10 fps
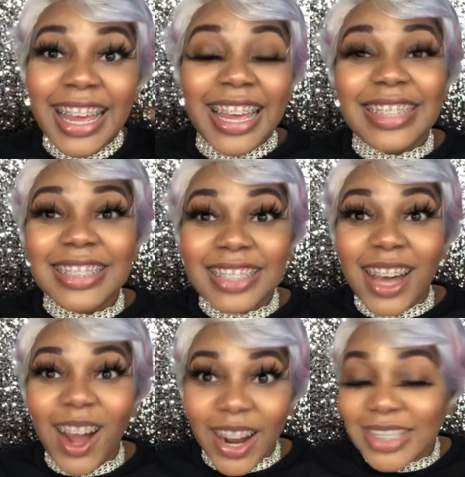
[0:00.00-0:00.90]
it's a little
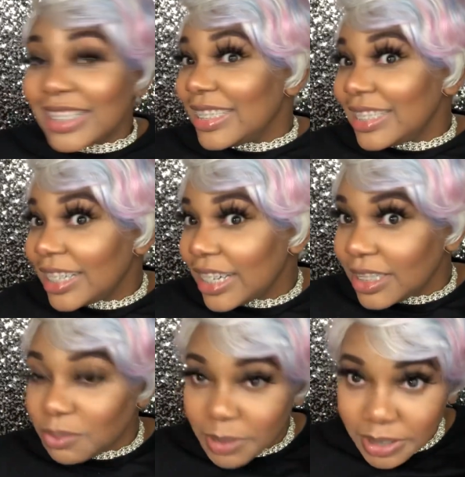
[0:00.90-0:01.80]
hard to the
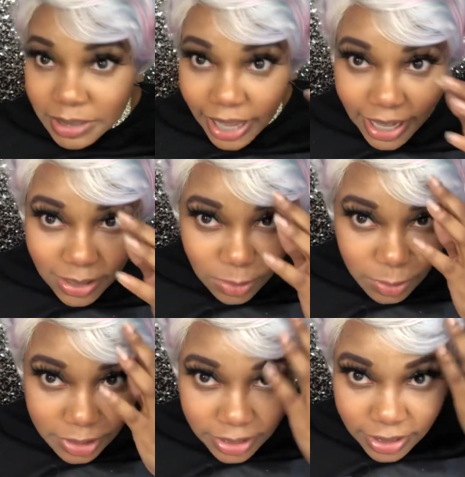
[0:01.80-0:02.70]
touch, pretty, kind of,
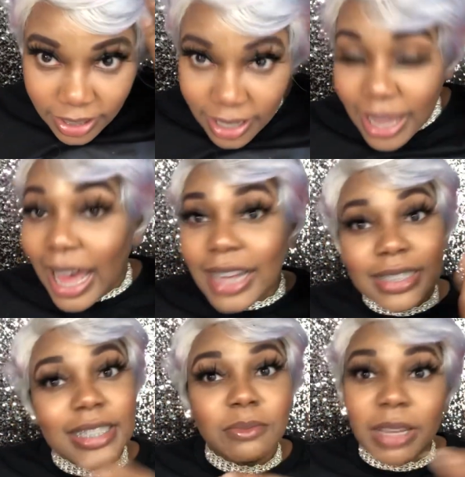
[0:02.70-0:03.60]
sort of. I
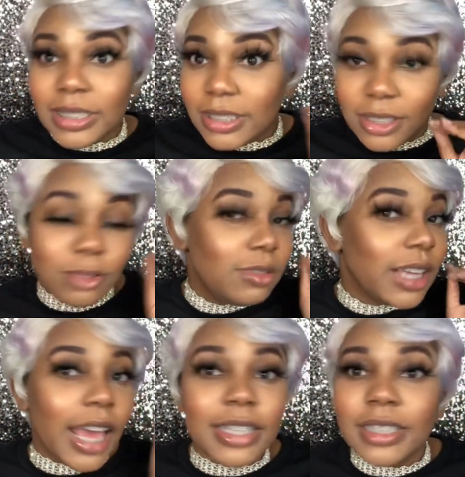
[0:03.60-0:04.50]
did make this too
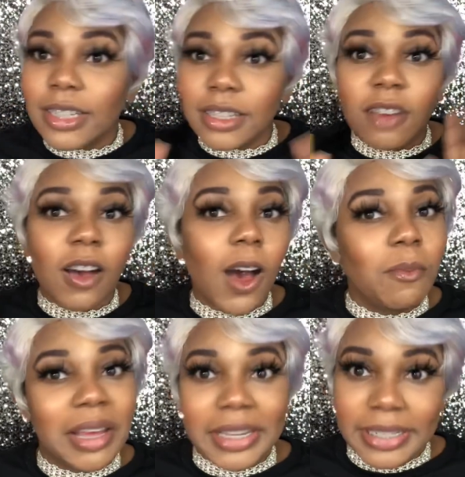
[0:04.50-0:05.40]
tight. It's cutting off all
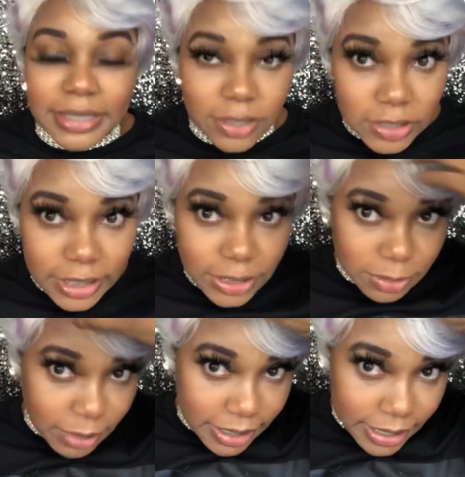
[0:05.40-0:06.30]
my head circulation
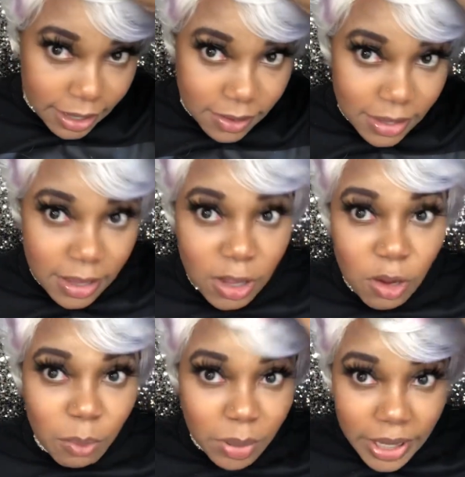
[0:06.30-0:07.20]
right now.
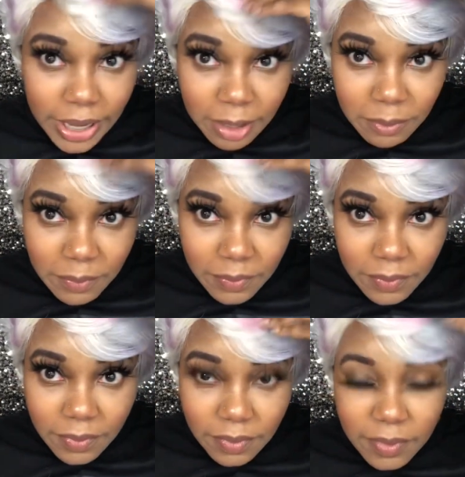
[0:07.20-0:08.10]
But
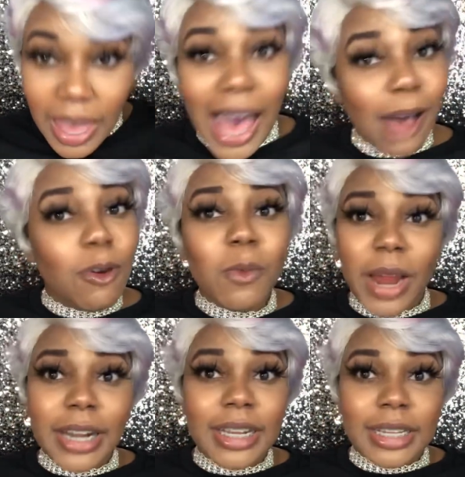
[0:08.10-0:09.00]
I would
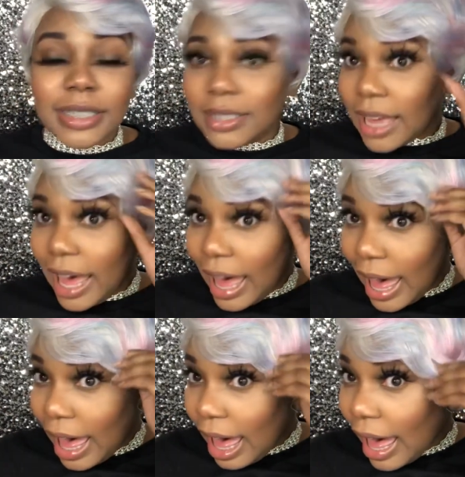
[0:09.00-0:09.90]
wear this.
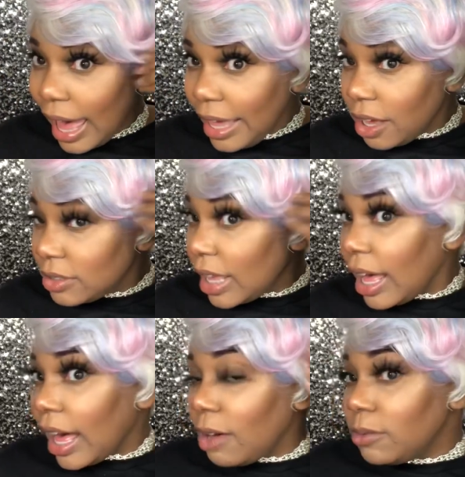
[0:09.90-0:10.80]
I ain't gonna
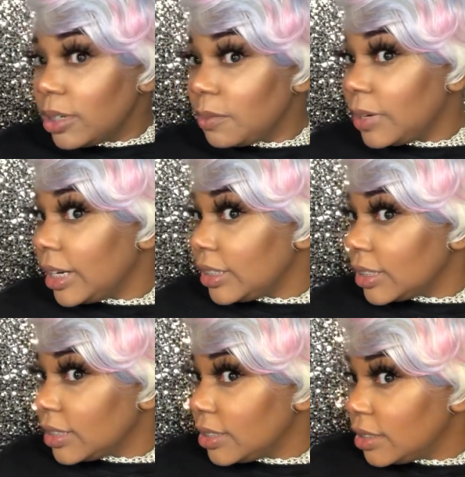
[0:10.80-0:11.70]
lie, I would wear
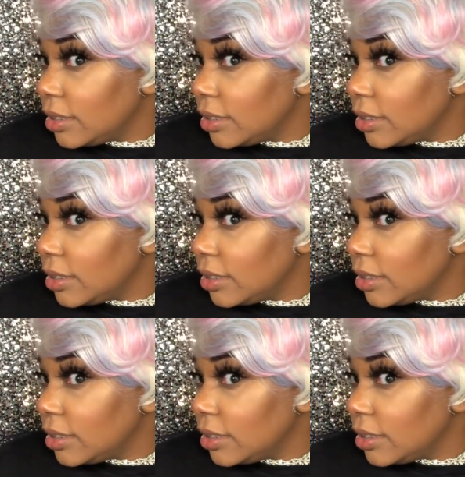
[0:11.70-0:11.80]
this.